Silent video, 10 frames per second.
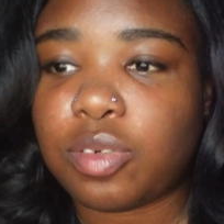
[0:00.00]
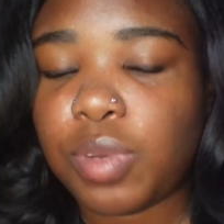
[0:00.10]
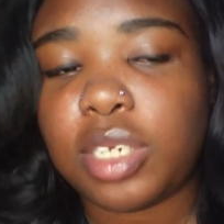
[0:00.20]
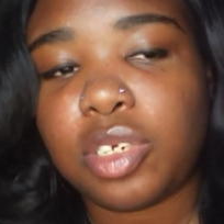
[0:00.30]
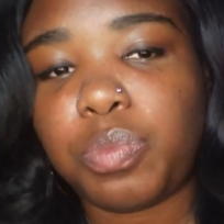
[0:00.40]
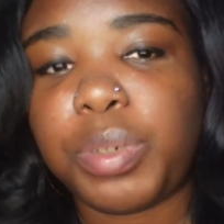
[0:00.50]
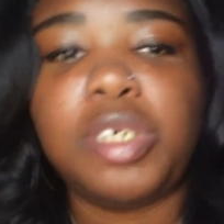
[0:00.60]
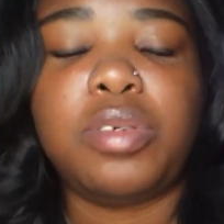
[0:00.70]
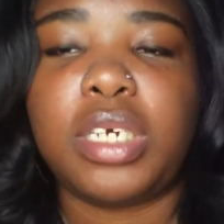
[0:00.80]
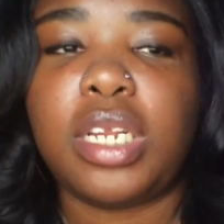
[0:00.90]
a wrestler,
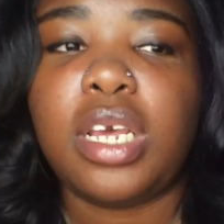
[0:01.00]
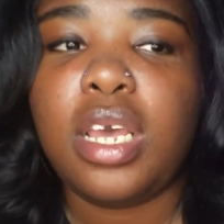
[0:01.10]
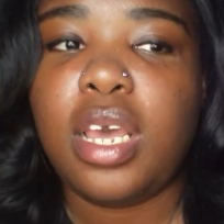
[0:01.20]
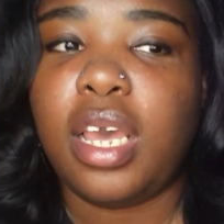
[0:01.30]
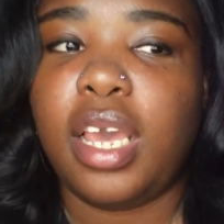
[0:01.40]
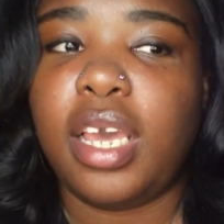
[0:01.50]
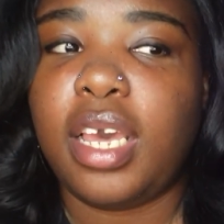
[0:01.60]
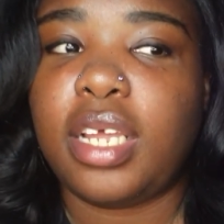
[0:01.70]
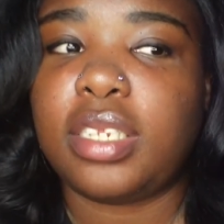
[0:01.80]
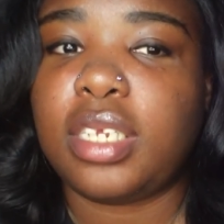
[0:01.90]
period.
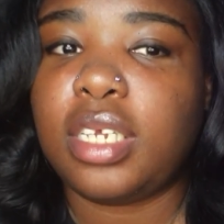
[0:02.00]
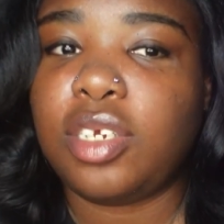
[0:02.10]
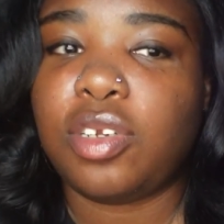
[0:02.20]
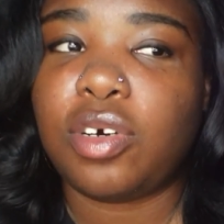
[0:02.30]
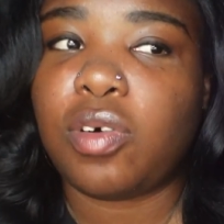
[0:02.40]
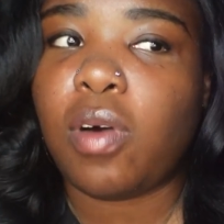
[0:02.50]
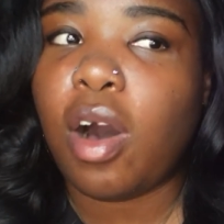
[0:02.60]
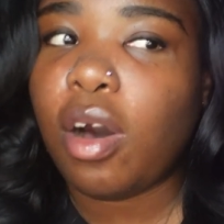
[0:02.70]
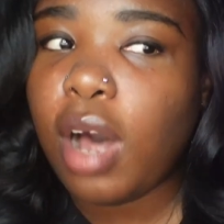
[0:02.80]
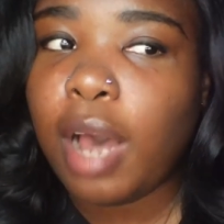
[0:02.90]
And, you know,
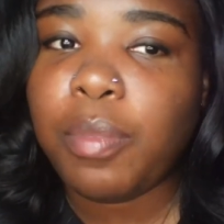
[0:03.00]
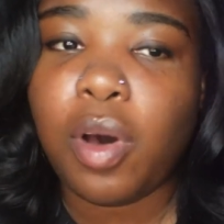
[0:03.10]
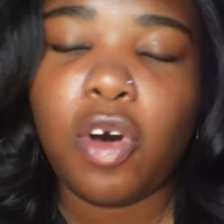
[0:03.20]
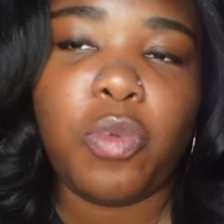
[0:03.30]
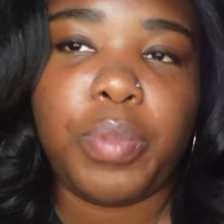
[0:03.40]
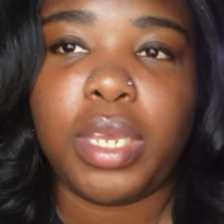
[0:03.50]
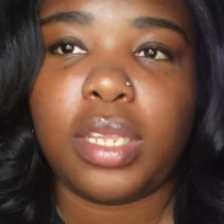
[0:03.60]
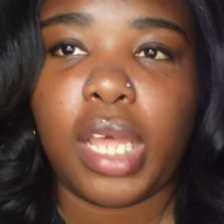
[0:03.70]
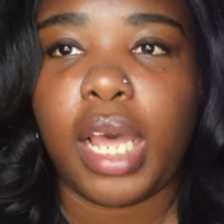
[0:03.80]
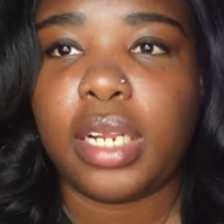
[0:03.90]
I'm
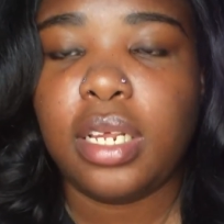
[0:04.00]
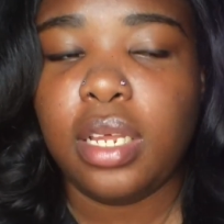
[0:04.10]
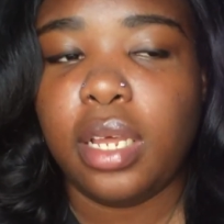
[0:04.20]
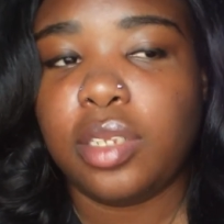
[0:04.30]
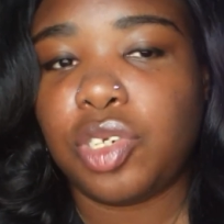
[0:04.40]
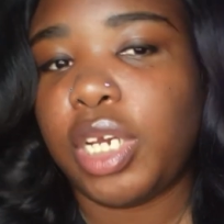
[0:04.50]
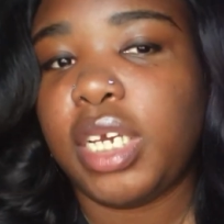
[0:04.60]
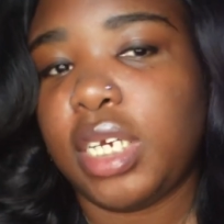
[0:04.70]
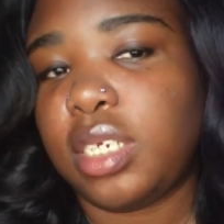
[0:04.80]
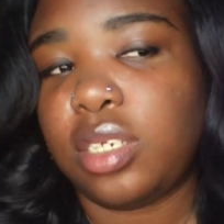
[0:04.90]
hoping that
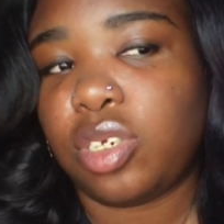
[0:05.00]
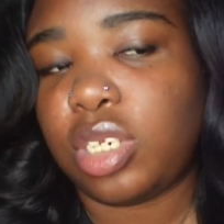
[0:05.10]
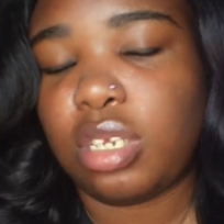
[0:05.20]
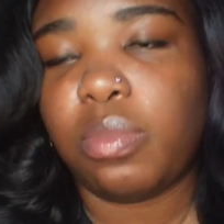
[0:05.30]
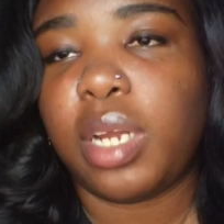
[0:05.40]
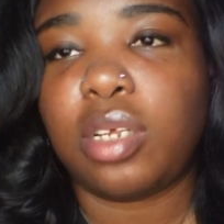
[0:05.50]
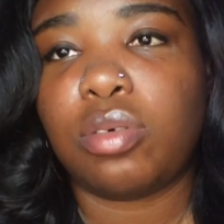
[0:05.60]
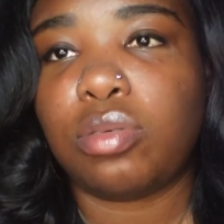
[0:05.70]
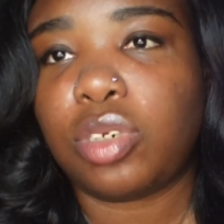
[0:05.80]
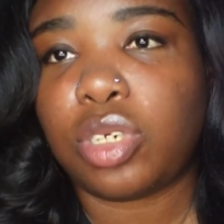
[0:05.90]
Jake isn't just somebody
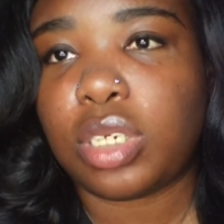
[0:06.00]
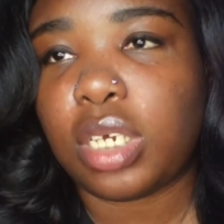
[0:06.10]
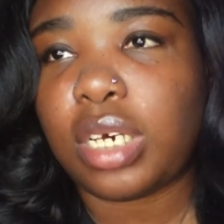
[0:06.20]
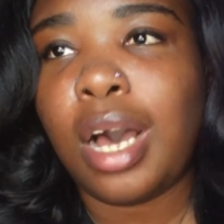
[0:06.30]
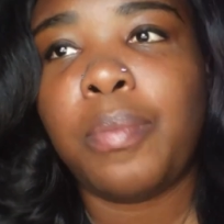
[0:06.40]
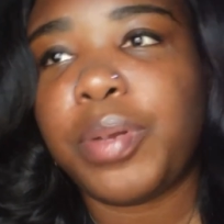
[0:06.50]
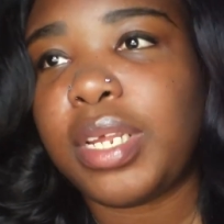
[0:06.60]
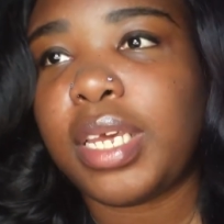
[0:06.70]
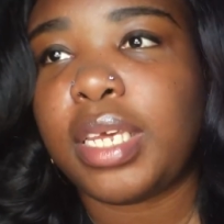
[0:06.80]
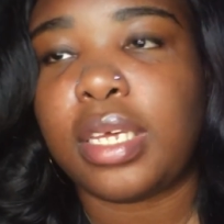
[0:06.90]
who's just
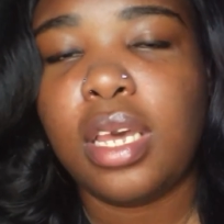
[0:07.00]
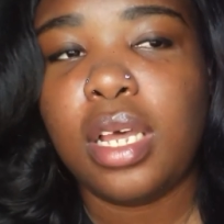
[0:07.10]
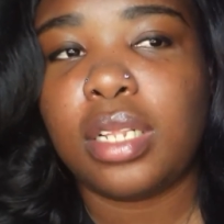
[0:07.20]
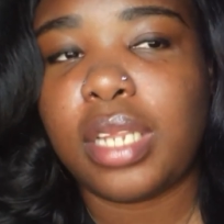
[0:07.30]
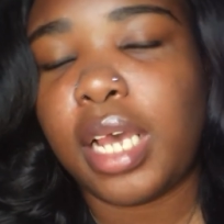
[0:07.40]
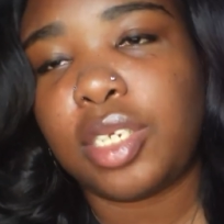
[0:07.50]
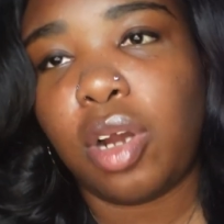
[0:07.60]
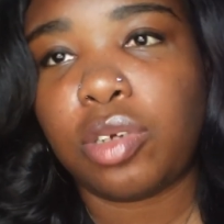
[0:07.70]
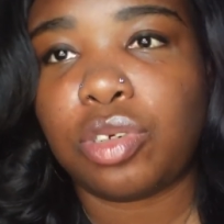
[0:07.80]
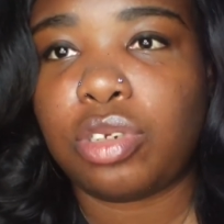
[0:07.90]
accompanying Lance
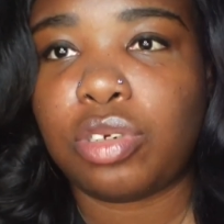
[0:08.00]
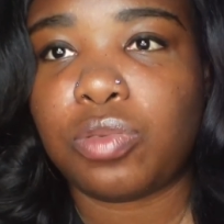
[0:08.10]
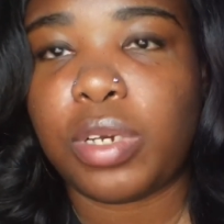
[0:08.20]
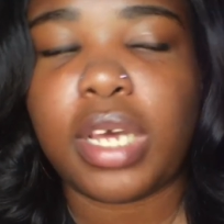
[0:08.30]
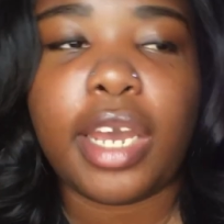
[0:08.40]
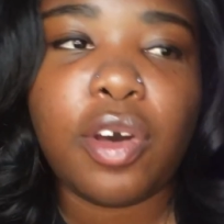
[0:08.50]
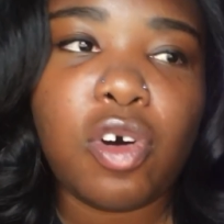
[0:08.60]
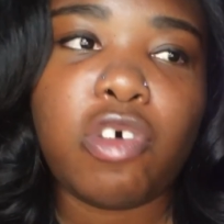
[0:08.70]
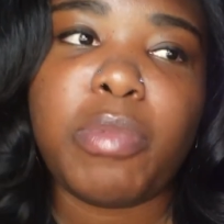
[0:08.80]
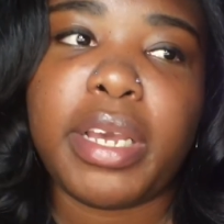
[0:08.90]
Archer to the ring. I
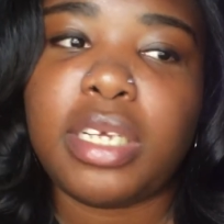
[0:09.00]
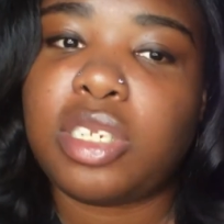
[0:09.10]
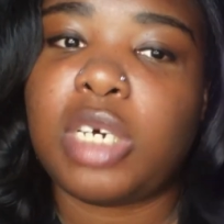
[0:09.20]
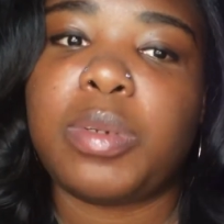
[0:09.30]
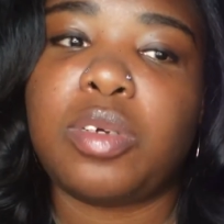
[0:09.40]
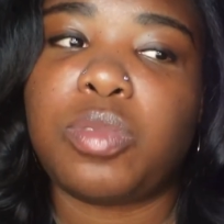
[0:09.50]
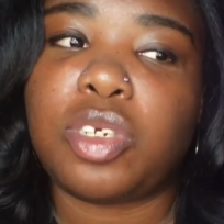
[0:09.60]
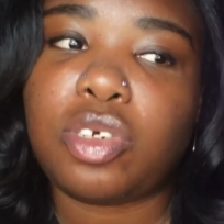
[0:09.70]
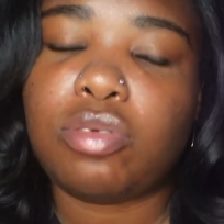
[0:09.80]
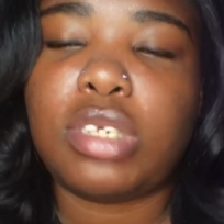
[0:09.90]
hope AEW would
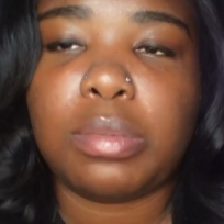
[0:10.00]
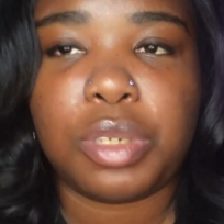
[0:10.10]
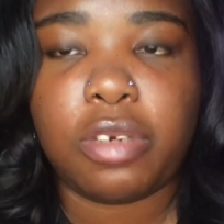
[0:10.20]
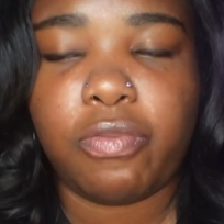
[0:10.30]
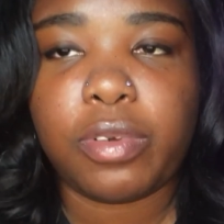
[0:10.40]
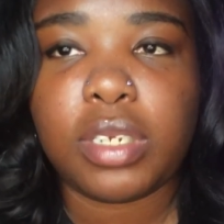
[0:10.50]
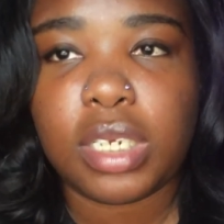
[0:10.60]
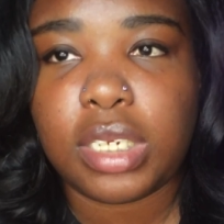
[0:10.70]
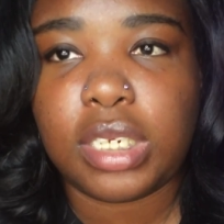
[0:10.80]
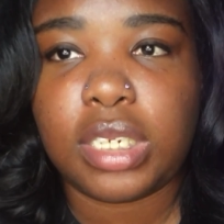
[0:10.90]
use him to the full
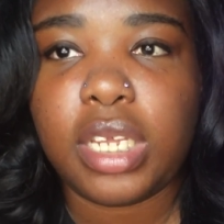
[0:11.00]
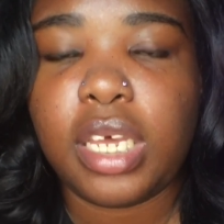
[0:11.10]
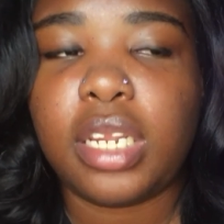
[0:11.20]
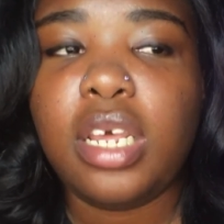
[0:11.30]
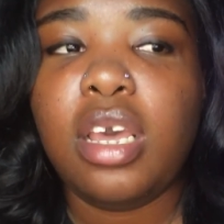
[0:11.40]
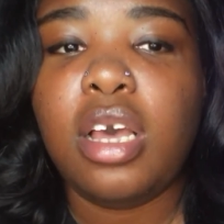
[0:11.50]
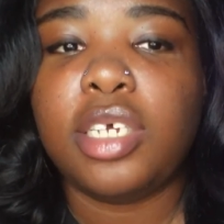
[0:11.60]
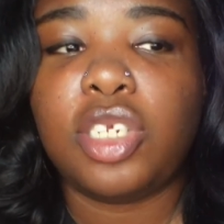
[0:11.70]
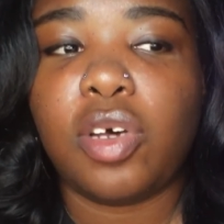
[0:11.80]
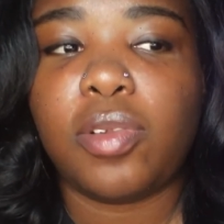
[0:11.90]
extent
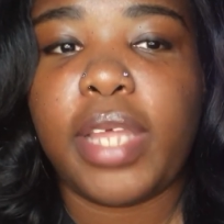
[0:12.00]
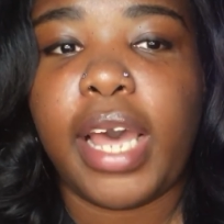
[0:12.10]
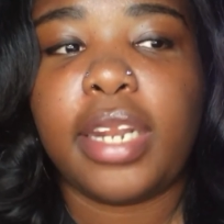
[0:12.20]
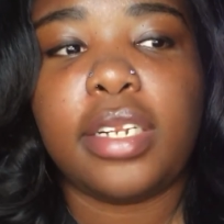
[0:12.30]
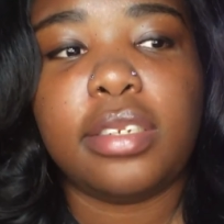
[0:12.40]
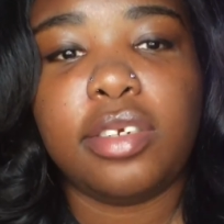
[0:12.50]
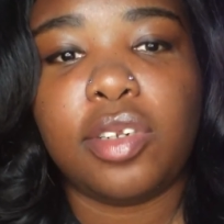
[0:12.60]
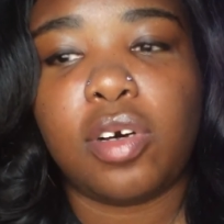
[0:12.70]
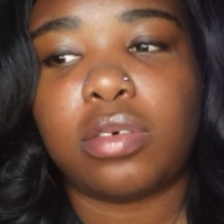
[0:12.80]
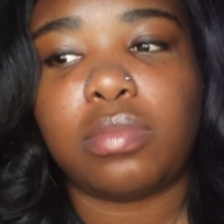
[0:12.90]
so that, you
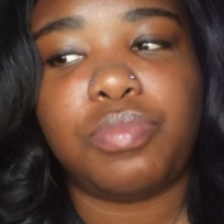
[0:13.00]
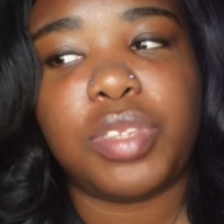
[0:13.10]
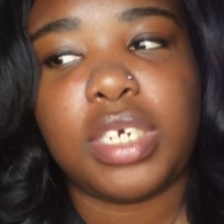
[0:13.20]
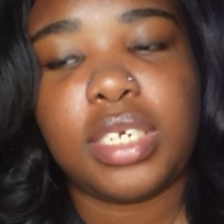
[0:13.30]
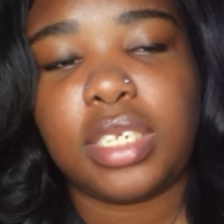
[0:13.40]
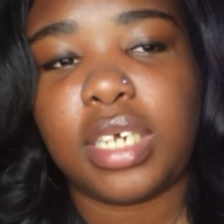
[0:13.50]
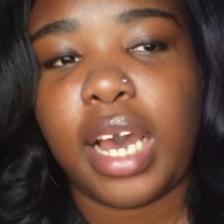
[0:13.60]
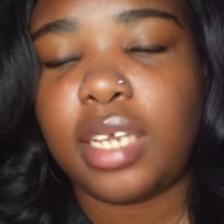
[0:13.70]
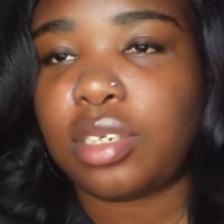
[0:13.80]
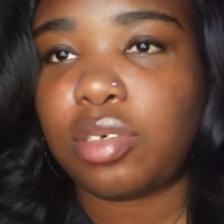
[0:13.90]
know, these
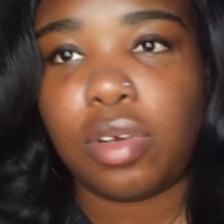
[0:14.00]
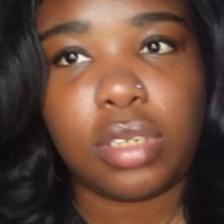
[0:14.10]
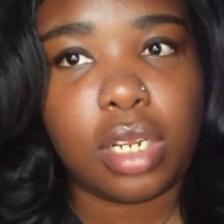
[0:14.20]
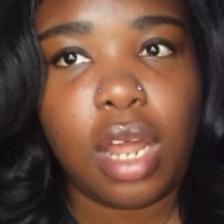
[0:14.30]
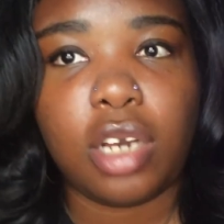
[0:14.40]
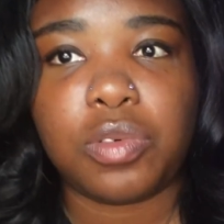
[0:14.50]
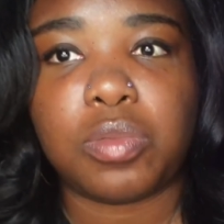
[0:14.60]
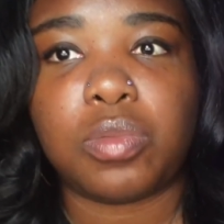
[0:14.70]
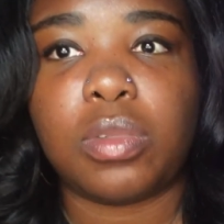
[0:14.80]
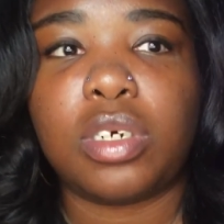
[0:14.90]
guys and girls in the locker
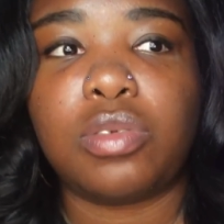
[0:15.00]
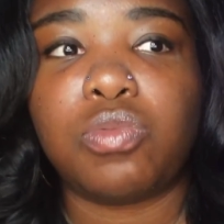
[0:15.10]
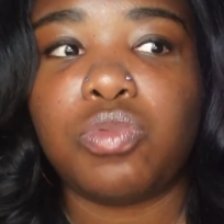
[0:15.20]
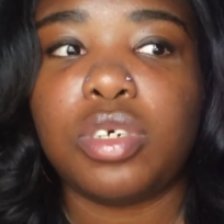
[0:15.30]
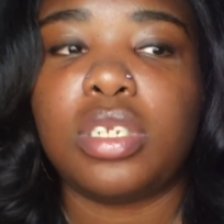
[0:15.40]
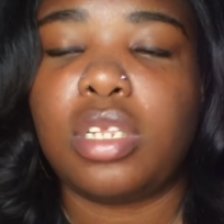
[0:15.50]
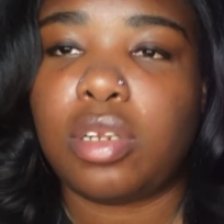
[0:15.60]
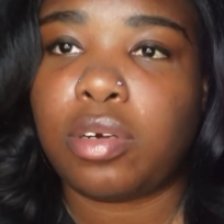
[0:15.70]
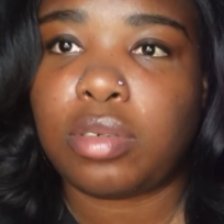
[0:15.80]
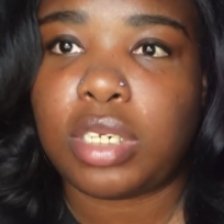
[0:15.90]
room could really
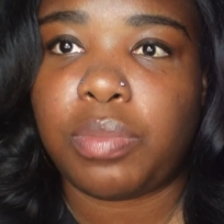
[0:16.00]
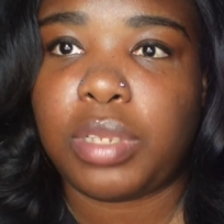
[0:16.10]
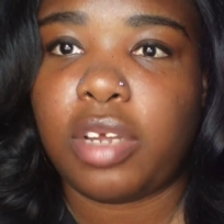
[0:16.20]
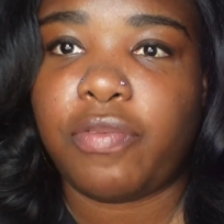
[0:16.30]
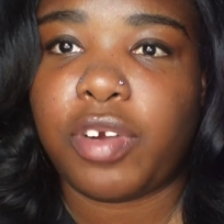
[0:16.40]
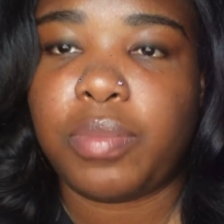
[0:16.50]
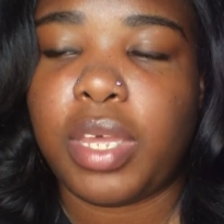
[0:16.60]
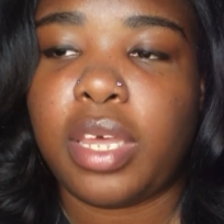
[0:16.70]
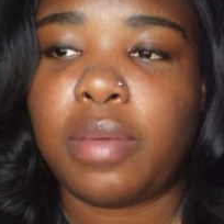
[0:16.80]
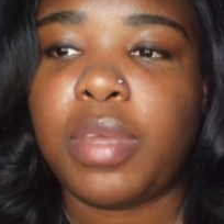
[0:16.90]
learn something from
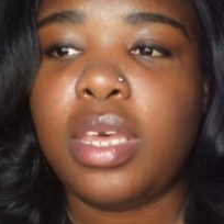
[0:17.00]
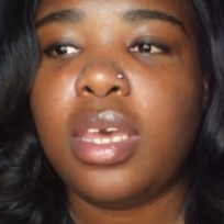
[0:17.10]
him.